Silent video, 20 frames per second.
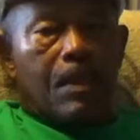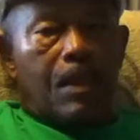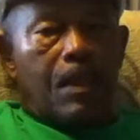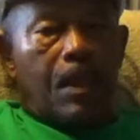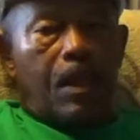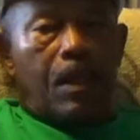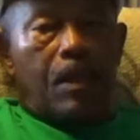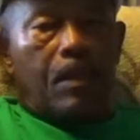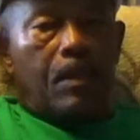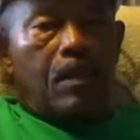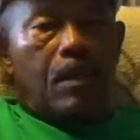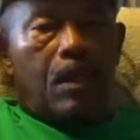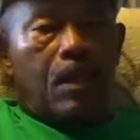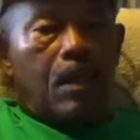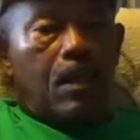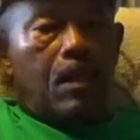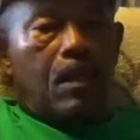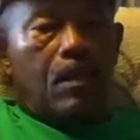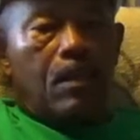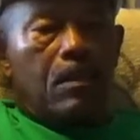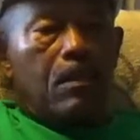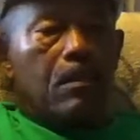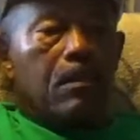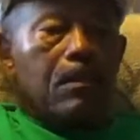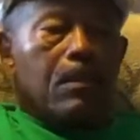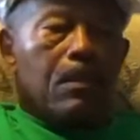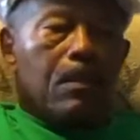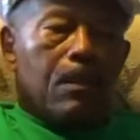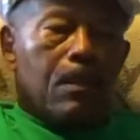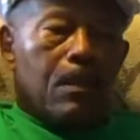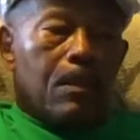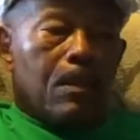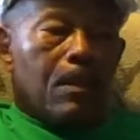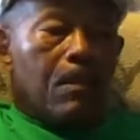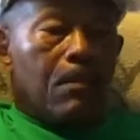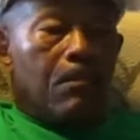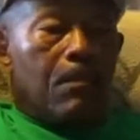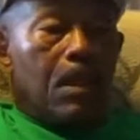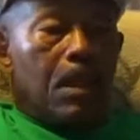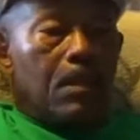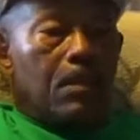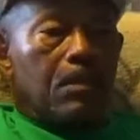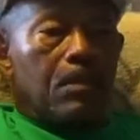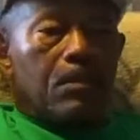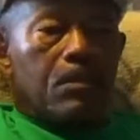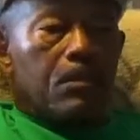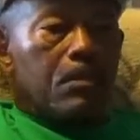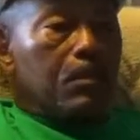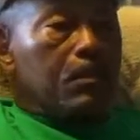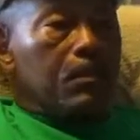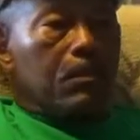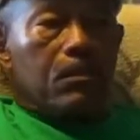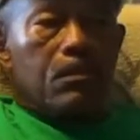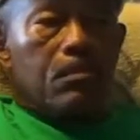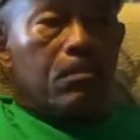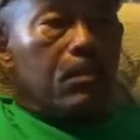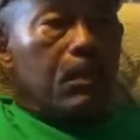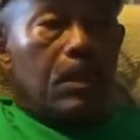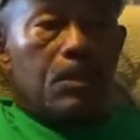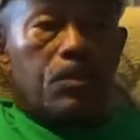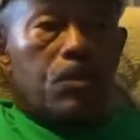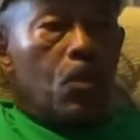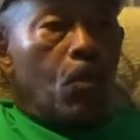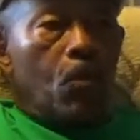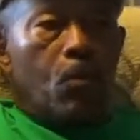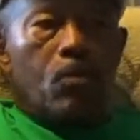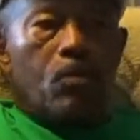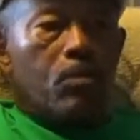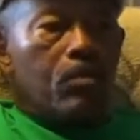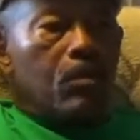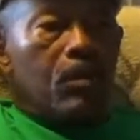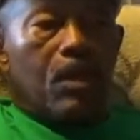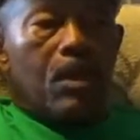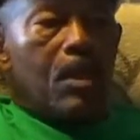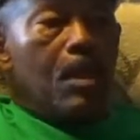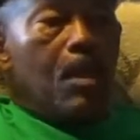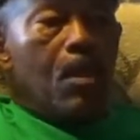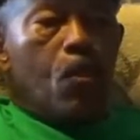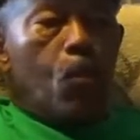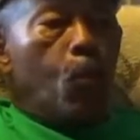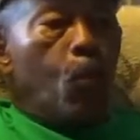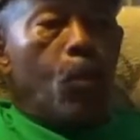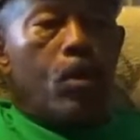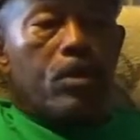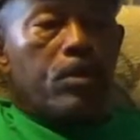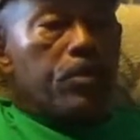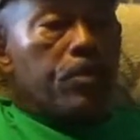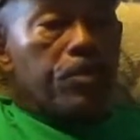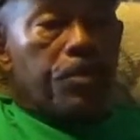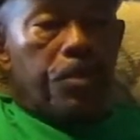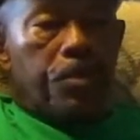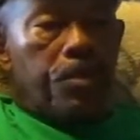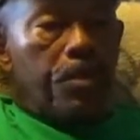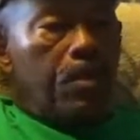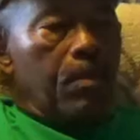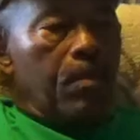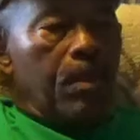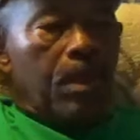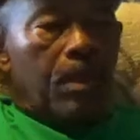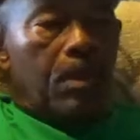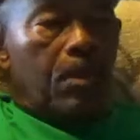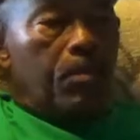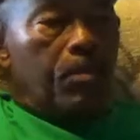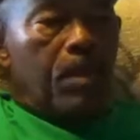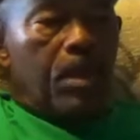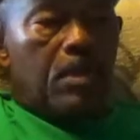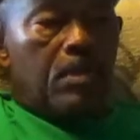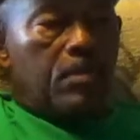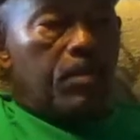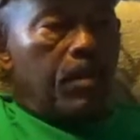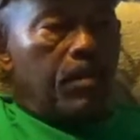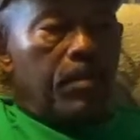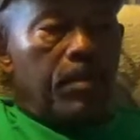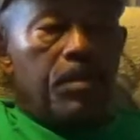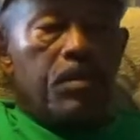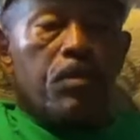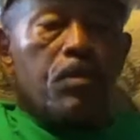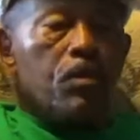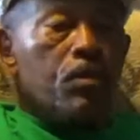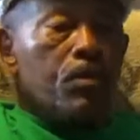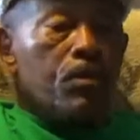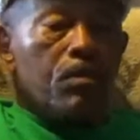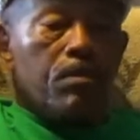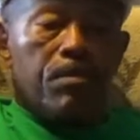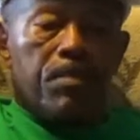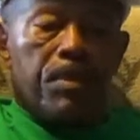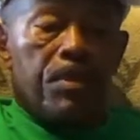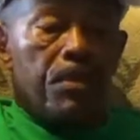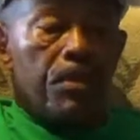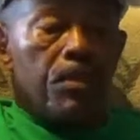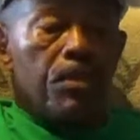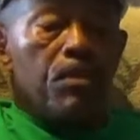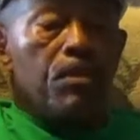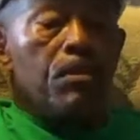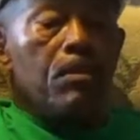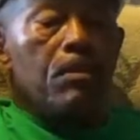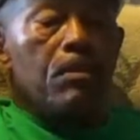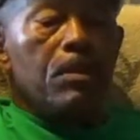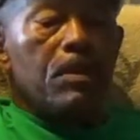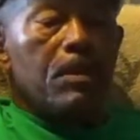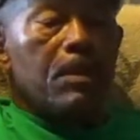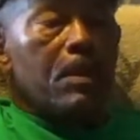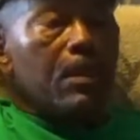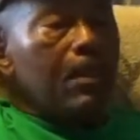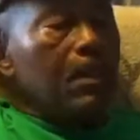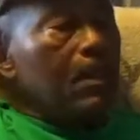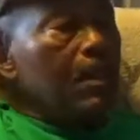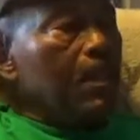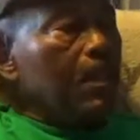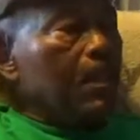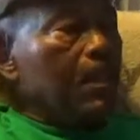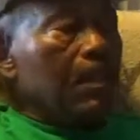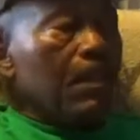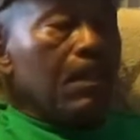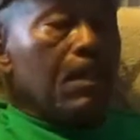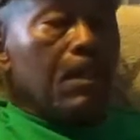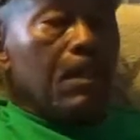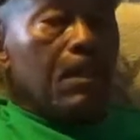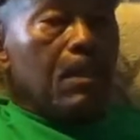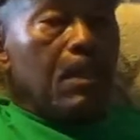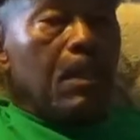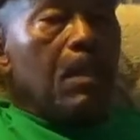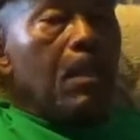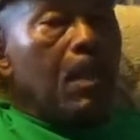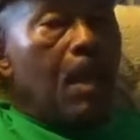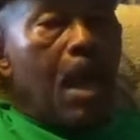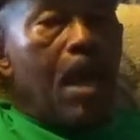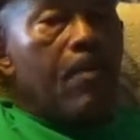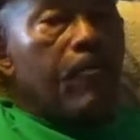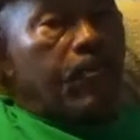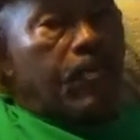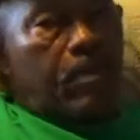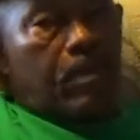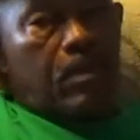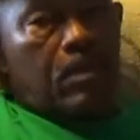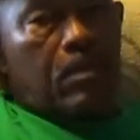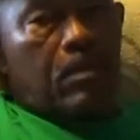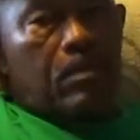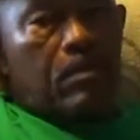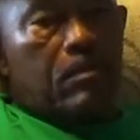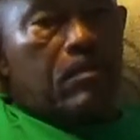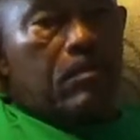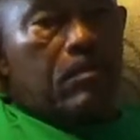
and uh, that there's no worse term that could possibly be used, be used in Africa